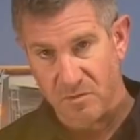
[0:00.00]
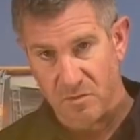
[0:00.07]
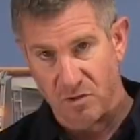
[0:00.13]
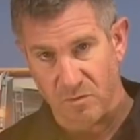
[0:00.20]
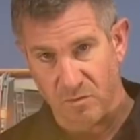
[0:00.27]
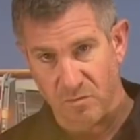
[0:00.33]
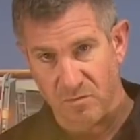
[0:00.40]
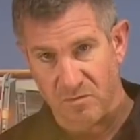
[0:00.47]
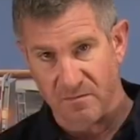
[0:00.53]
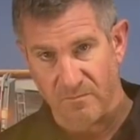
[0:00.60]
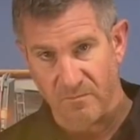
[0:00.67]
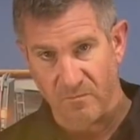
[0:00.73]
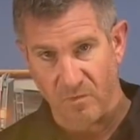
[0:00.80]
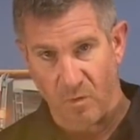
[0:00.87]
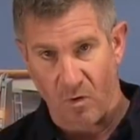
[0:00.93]
choose
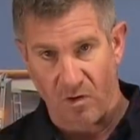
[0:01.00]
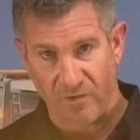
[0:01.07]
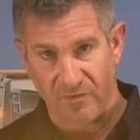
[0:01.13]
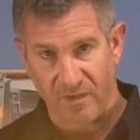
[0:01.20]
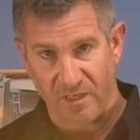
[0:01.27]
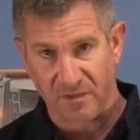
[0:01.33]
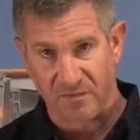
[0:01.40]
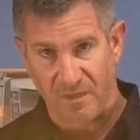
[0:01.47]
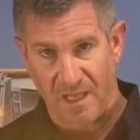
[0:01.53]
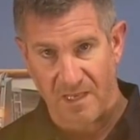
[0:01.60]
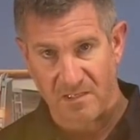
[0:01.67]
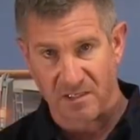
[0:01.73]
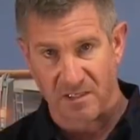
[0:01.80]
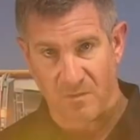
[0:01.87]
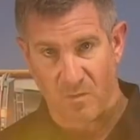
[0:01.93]
all six
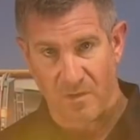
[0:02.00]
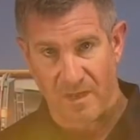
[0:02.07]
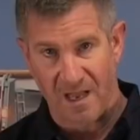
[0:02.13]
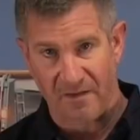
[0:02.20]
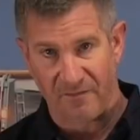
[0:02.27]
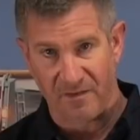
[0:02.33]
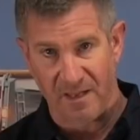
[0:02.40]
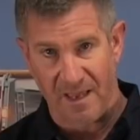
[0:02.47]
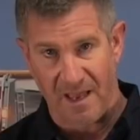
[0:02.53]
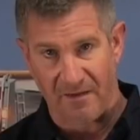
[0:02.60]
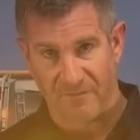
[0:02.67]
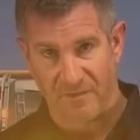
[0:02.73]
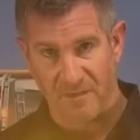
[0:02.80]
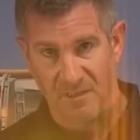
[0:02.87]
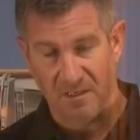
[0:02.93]
flashing or half and
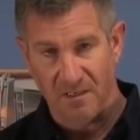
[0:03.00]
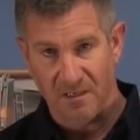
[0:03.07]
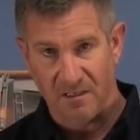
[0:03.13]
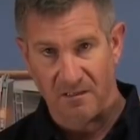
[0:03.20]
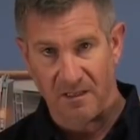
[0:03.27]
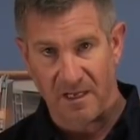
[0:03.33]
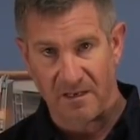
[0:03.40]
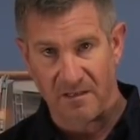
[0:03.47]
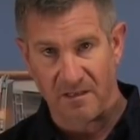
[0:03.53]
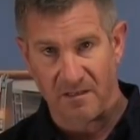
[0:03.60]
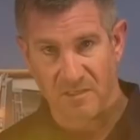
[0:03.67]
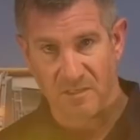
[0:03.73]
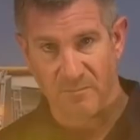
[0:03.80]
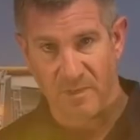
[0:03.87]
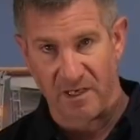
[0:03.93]
half. A lot of the
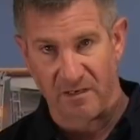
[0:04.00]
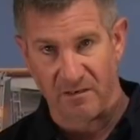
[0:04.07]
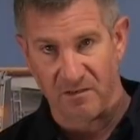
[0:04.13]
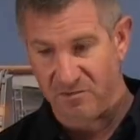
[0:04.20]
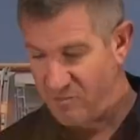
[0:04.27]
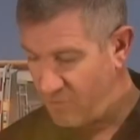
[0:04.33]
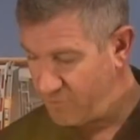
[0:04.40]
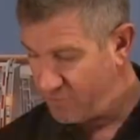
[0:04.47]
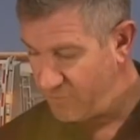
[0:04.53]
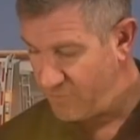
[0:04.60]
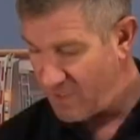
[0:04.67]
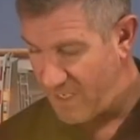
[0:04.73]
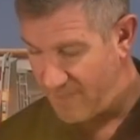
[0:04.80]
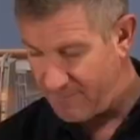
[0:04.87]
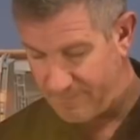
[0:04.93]
other competitors don't do
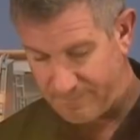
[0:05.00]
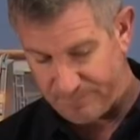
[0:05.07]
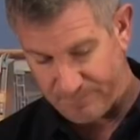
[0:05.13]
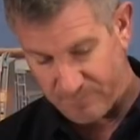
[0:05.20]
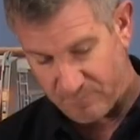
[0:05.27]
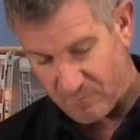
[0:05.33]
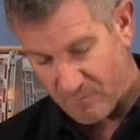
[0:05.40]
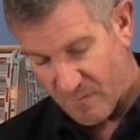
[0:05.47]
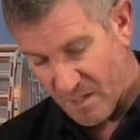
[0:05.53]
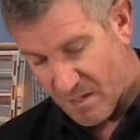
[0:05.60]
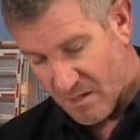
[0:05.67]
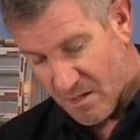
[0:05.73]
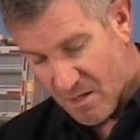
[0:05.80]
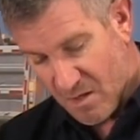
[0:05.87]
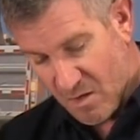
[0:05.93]
that.
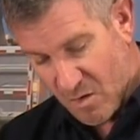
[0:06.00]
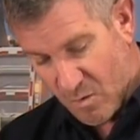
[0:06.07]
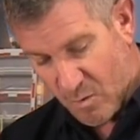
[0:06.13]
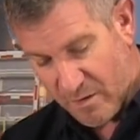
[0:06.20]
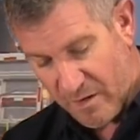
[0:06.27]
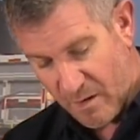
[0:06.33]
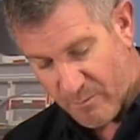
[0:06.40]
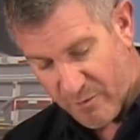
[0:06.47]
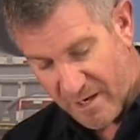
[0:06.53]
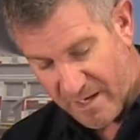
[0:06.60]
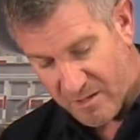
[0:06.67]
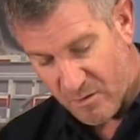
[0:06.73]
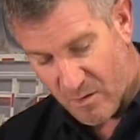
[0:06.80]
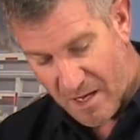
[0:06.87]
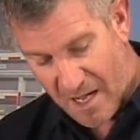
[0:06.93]
With our
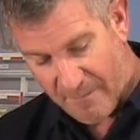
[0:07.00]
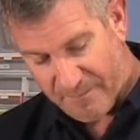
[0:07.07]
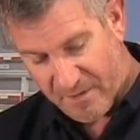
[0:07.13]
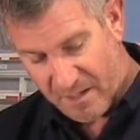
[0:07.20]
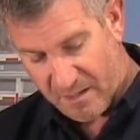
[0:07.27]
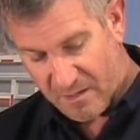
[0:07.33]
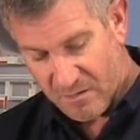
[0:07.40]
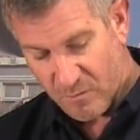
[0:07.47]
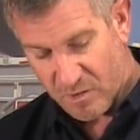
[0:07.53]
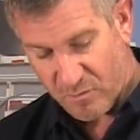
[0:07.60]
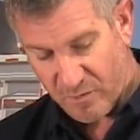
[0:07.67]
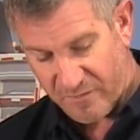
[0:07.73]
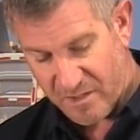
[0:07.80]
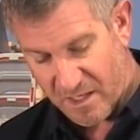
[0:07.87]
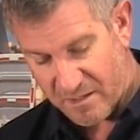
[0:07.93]
brand new optic,
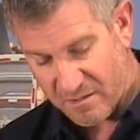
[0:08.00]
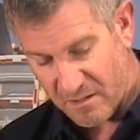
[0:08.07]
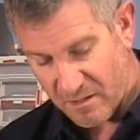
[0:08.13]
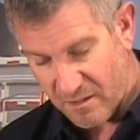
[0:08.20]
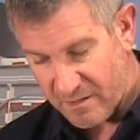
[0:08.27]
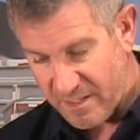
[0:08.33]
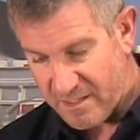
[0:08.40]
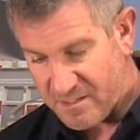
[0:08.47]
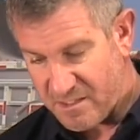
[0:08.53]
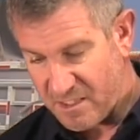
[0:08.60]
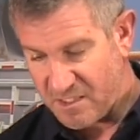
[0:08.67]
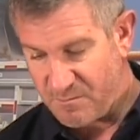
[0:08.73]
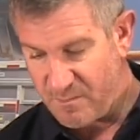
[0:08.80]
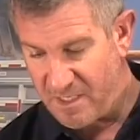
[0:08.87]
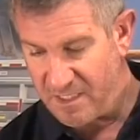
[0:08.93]
which we've changed on our
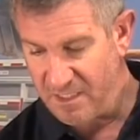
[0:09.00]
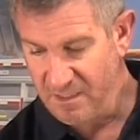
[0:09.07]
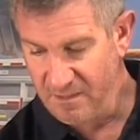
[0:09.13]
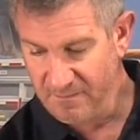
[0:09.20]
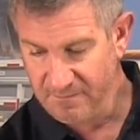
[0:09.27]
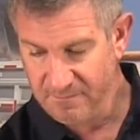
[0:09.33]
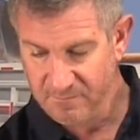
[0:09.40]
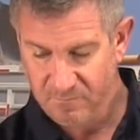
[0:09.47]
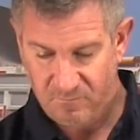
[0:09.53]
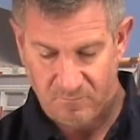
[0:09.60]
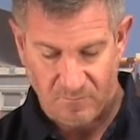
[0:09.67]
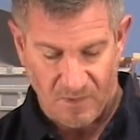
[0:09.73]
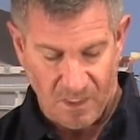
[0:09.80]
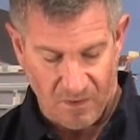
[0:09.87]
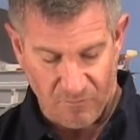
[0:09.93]
E6 Mini,
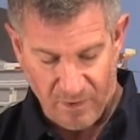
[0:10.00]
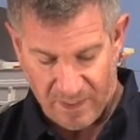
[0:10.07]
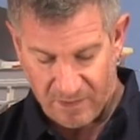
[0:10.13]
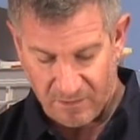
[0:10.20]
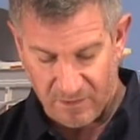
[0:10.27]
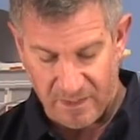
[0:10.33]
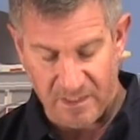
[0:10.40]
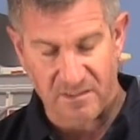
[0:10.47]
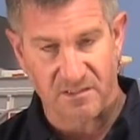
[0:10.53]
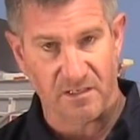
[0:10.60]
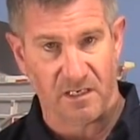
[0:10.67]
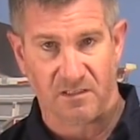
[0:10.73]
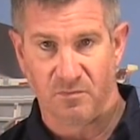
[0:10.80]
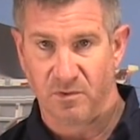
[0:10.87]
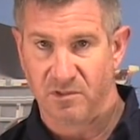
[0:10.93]
our regular
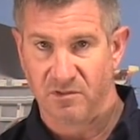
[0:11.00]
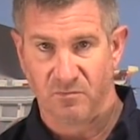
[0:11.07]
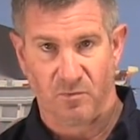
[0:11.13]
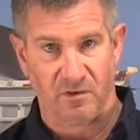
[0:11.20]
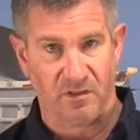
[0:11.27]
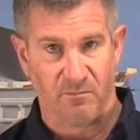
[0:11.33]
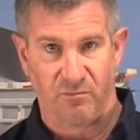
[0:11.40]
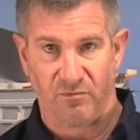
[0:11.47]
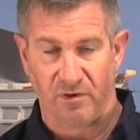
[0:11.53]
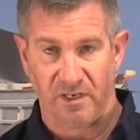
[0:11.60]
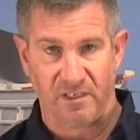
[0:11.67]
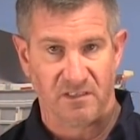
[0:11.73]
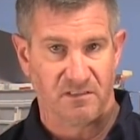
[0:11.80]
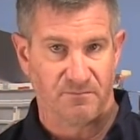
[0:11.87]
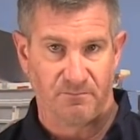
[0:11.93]
E6, which is one of the
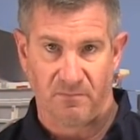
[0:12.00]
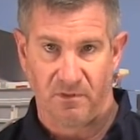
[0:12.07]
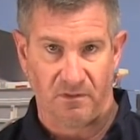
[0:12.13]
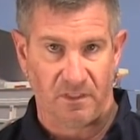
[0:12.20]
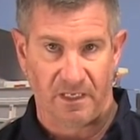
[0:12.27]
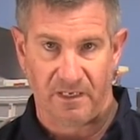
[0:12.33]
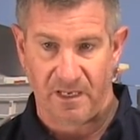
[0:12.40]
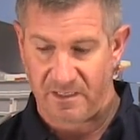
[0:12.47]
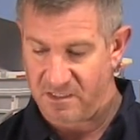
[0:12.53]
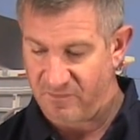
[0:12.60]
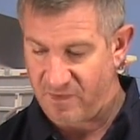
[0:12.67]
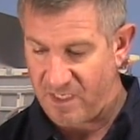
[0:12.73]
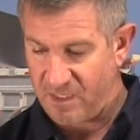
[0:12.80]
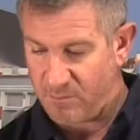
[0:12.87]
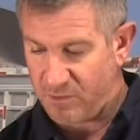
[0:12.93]
brightest light heads
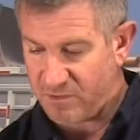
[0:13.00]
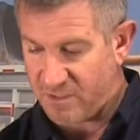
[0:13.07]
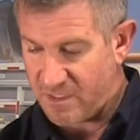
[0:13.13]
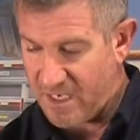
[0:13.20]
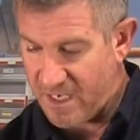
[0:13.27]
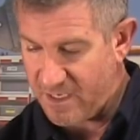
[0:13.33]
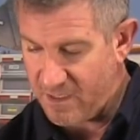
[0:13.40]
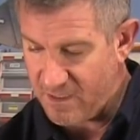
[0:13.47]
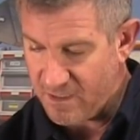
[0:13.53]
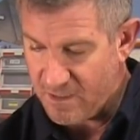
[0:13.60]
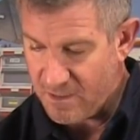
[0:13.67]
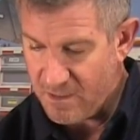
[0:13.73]
available today,